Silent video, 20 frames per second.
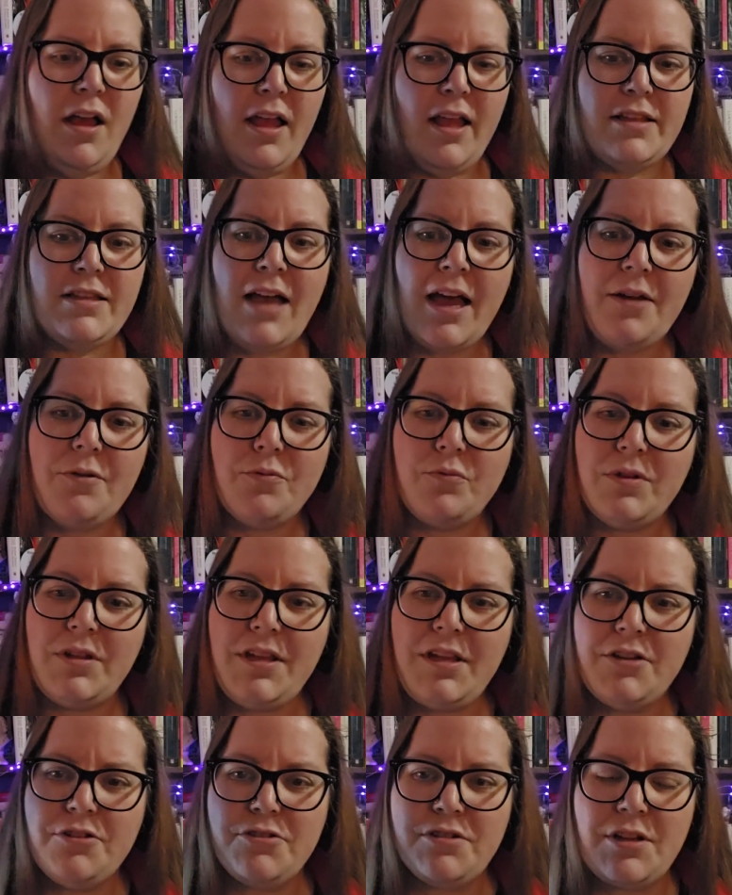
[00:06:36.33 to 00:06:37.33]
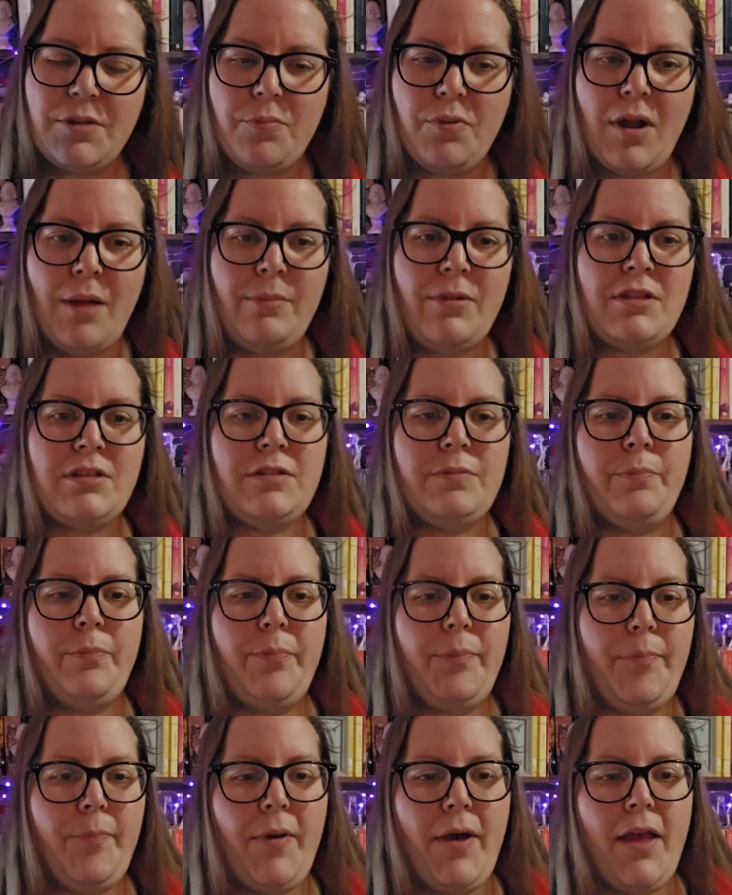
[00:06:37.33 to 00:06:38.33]
It had a really interesting premise,
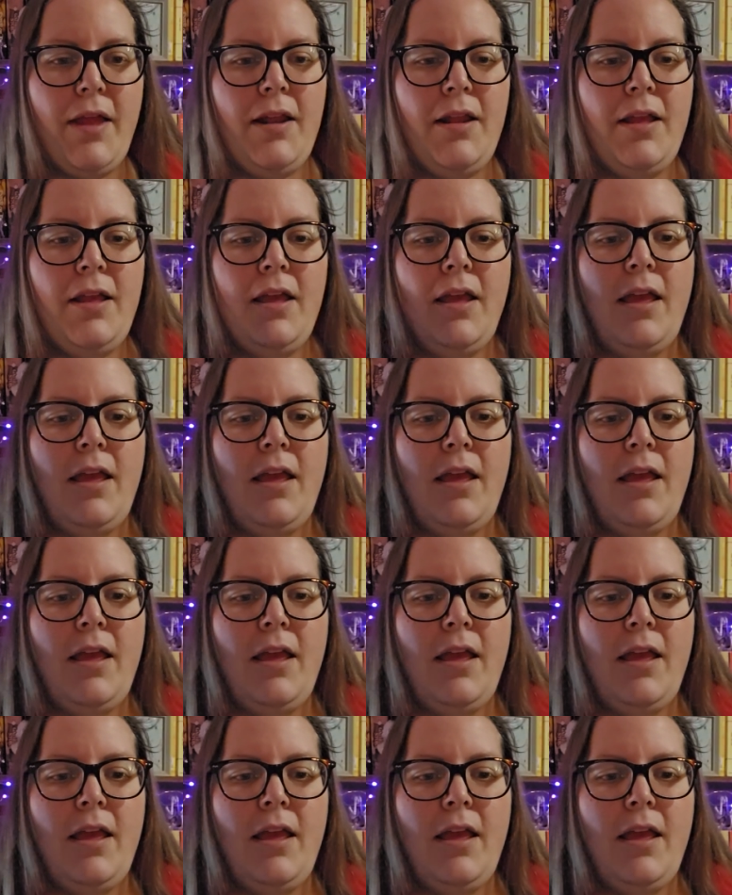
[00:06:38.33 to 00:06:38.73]
but